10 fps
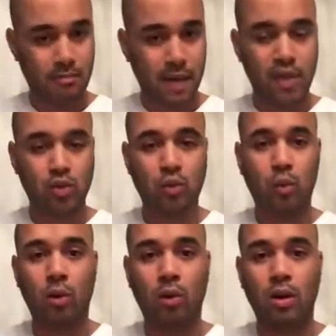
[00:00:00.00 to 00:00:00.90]
back to
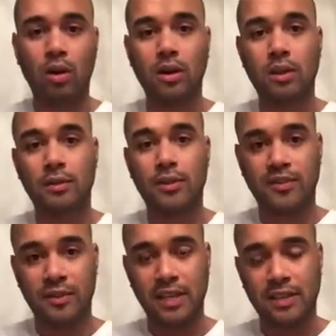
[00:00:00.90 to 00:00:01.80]
war, to
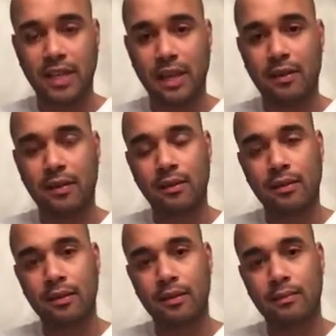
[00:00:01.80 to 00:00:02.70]
face death.
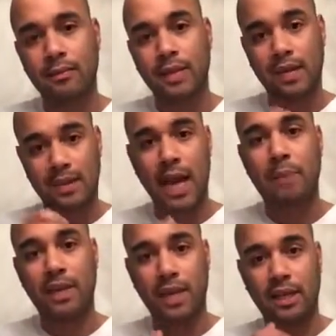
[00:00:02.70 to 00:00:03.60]
That's
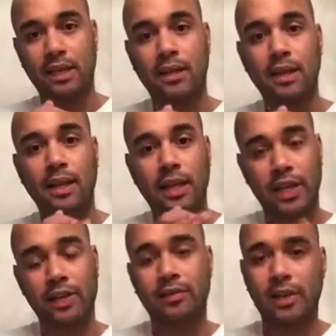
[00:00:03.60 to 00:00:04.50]
happening
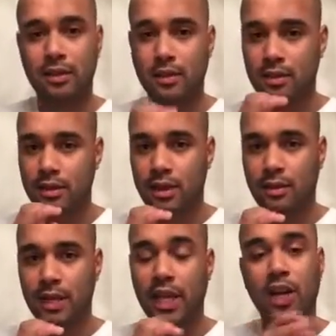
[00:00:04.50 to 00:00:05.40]
in Greece.
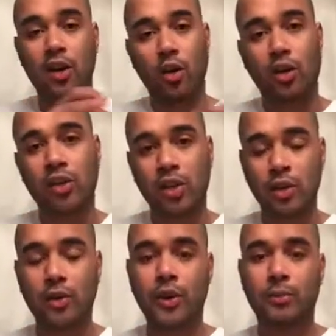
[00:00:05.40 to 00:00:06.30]
And in Northern
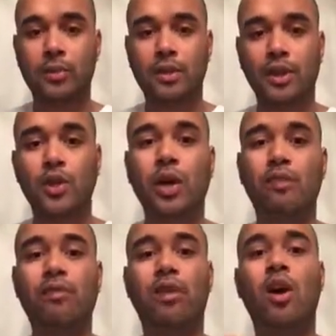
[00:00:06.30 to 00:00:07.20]
Europe, you
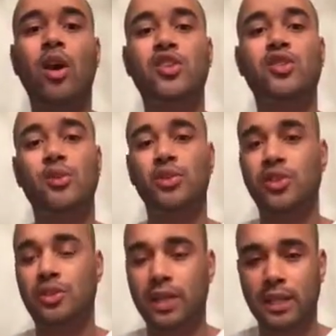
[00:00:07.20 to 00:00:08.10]
have laws so
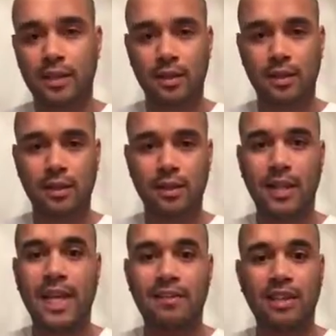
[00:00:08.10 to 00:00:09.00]
strict
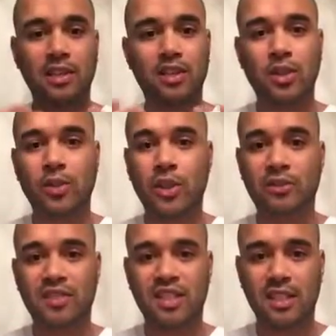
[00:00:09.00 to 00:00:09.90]
that even the children
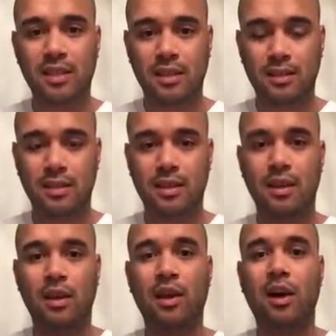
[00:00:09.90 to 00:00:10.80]
of citizens
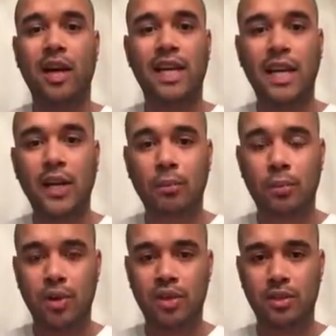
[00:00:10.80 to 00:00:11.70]
are getting
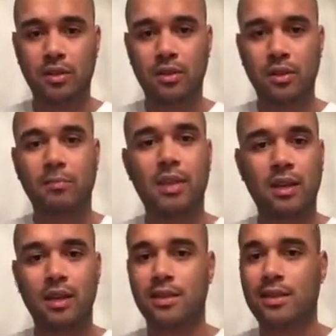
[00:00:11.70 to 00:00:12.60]
abortions
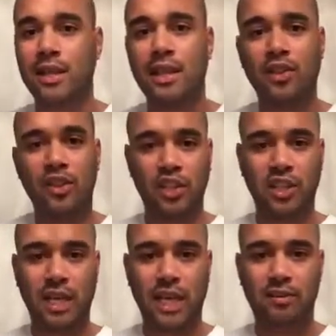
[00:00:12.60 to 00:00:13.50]
because they're
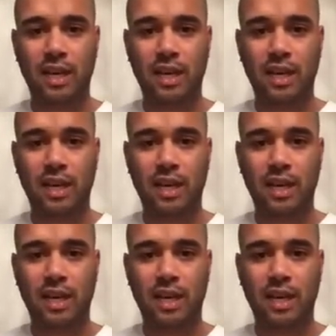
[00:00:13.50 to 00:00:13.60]
denied